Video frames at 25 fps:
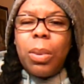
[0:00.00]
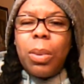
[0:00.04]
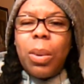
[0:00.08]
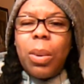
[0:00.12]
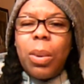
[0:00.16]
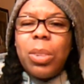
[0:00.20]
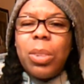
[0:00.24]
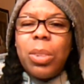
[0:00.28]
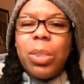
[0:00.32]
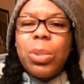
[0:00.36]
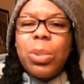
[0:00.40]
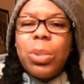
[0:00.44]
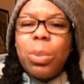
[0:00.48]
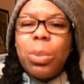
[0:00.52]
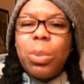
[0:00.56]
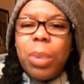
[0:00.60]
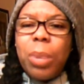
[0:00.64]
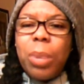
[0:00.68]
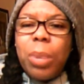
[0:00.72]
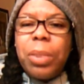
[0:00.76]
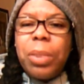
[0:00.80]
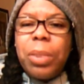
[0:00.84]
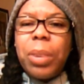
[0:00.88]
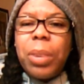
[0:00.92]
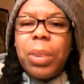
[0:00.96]
are used to
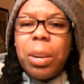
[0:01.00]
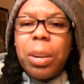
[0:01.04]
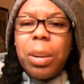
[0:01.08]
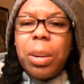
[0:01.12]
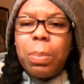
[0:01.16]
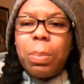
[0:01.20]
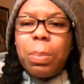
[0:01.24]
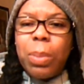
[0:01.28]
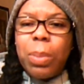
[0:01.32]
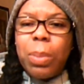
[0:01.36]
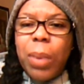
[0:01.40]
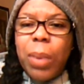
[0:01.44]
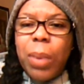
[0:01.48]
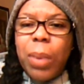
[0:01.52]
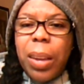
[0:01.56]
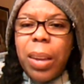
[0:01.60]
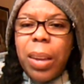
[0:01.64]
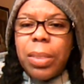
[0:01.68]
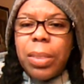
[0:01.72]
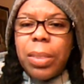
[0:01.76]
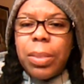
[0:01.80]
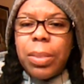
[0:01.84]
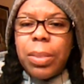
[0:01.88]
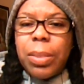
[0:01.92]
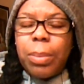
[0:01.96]
wearing your hair
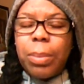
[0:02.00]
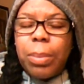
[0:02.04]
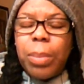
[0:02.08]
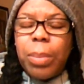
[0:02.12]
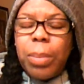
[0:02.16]
pressed,